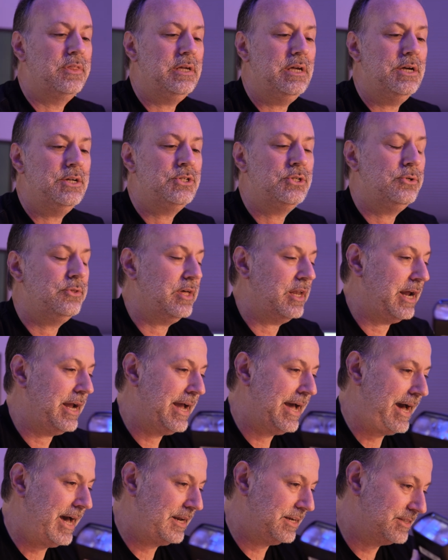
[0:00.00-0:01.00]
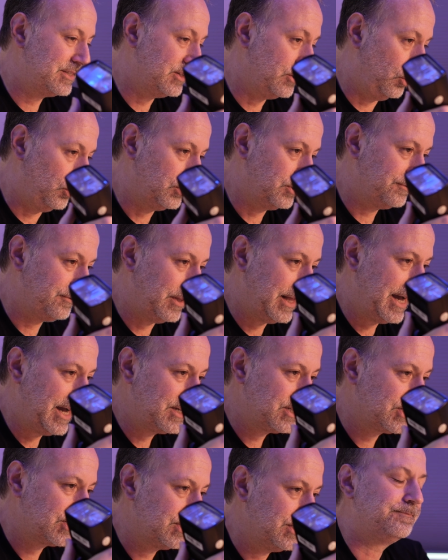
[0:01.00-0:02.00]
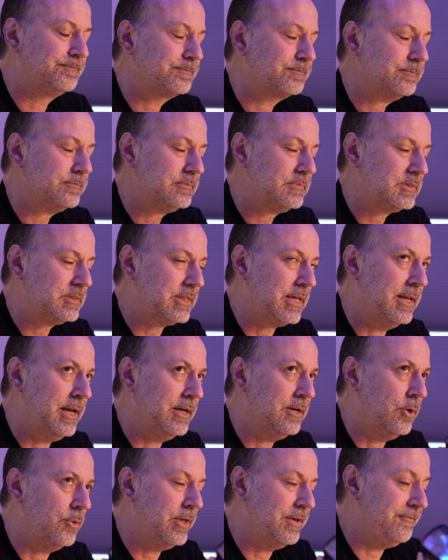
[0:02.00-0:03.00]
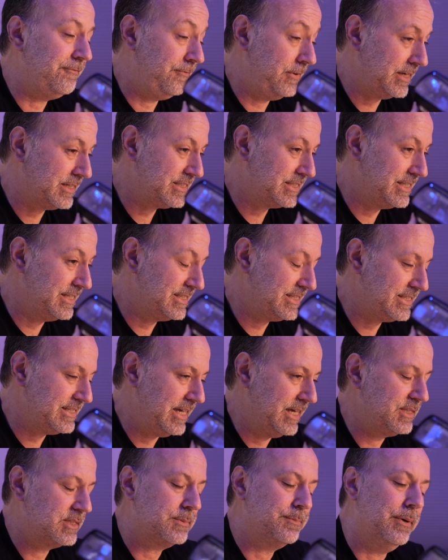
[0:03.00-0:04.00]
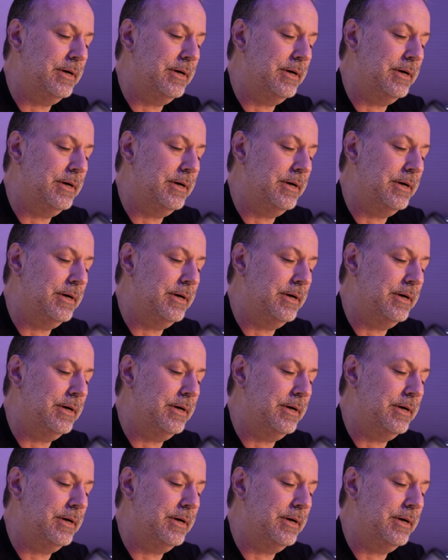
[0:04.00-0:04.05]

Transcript: The issue that I had is an older flash, and I know they've fixed this since,